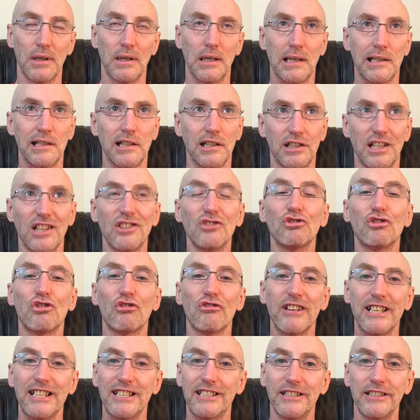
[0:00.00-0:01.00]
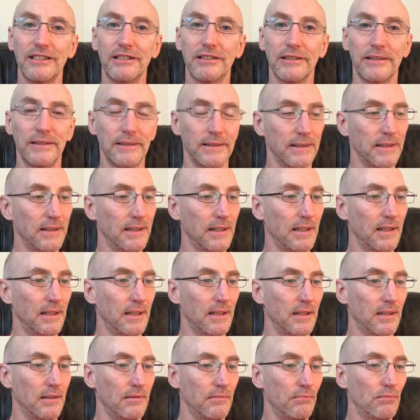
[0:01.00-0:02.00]
unadulterated
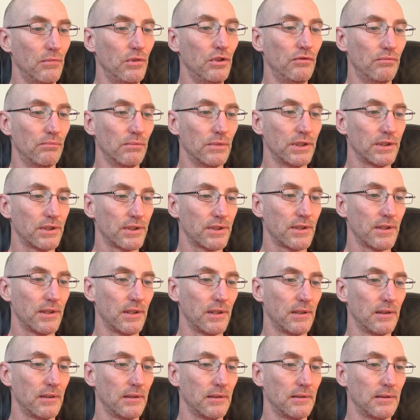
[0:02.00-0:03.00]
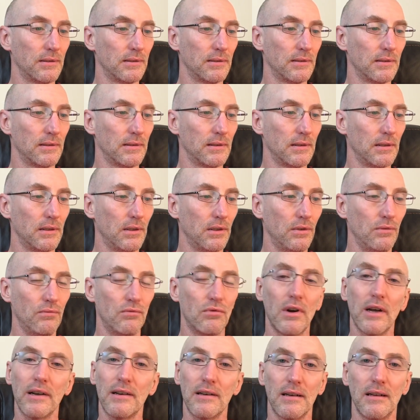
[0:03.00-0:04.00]
movements, who
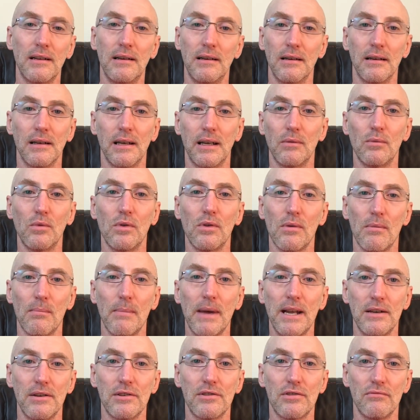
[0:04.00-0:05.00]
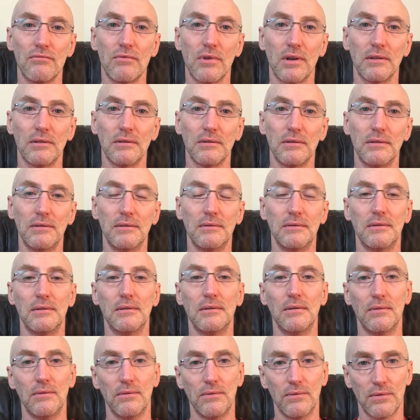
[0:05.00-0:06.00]
run like we were meant to run
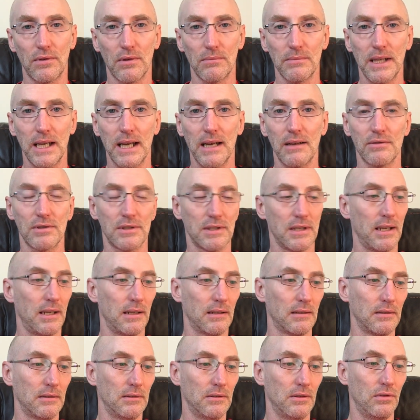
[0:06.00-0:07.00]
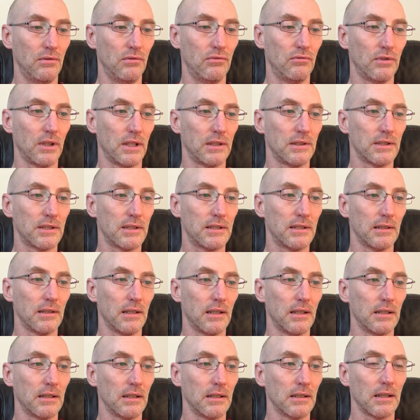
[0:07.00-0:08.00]
from the outset, who run still
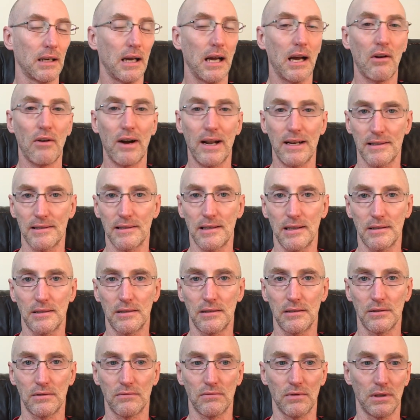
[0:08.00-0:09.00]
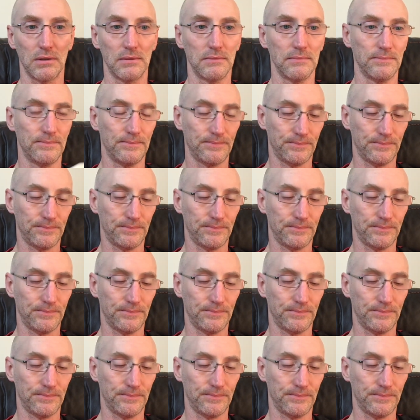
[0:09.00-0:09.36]
like our ancestors run,